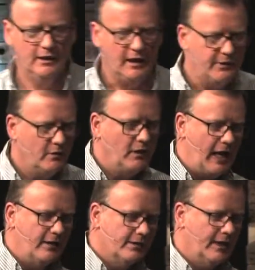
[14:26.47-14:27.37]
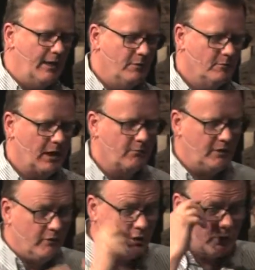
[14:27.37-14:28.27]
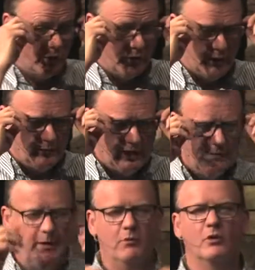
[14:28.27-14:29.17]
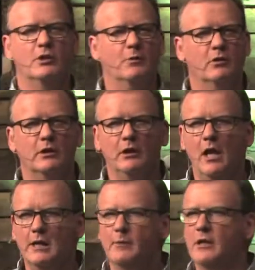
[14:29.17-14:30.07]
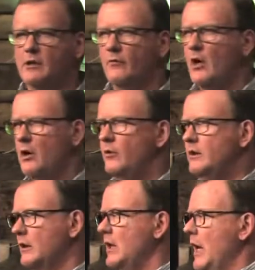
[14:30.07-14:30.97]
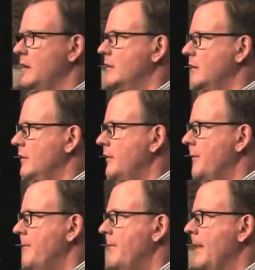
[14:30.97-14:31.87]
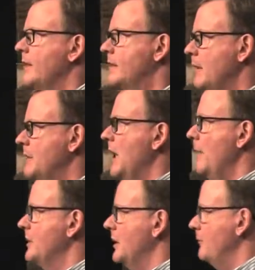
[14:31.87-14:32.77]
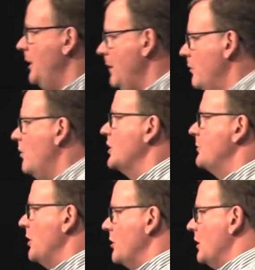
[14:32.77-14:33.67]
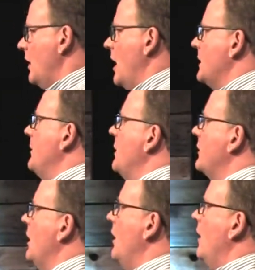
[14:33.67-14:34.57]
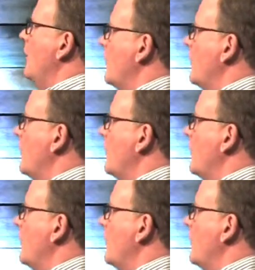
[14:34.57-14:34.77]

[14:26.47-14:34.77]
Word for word: I don't like the statement, but I believe it's true. Sometimes people are spiritually lost because of our own neglect. Sometimes people are spiritually lost because of